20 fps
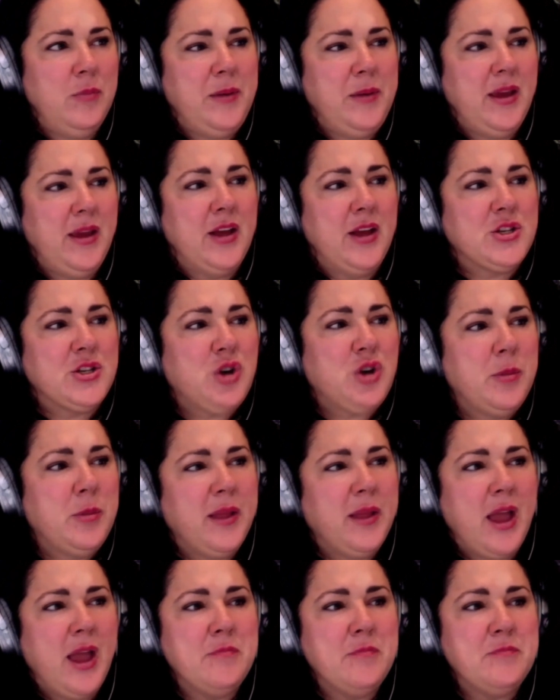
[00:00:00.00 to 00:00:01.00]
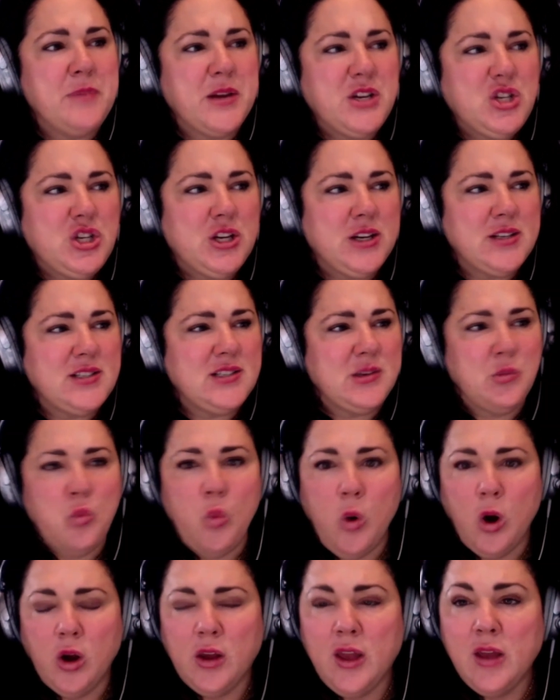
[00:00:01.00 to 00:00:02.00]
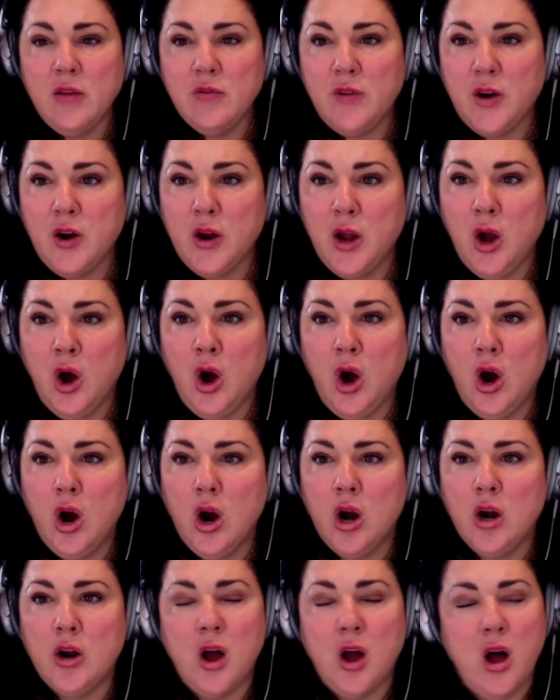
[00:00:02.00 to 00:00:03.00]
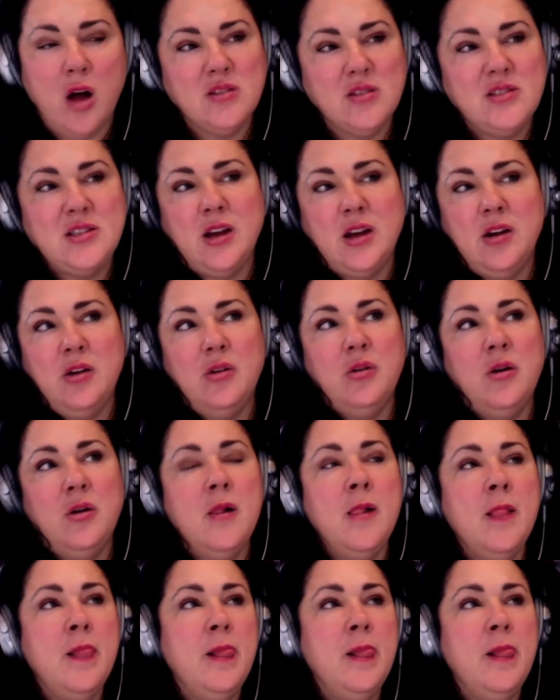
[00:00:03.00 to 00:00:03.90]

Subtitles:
being extremely ambitious and working very hard. Also,